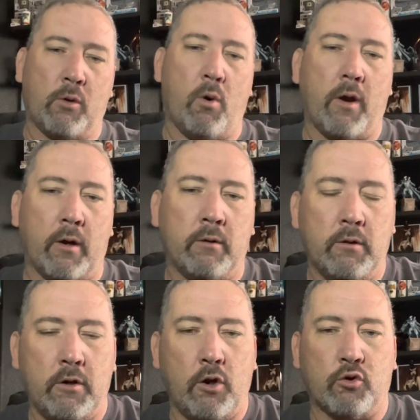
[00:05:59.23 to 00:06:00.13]
to want to,
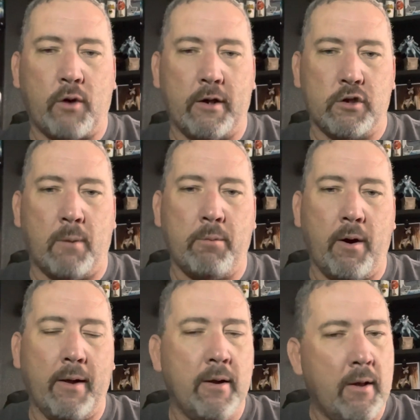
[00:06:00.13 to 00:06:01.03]
you know, try to jump
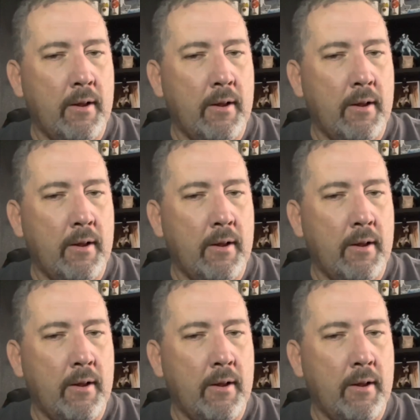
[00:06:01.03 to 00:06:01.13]
on it.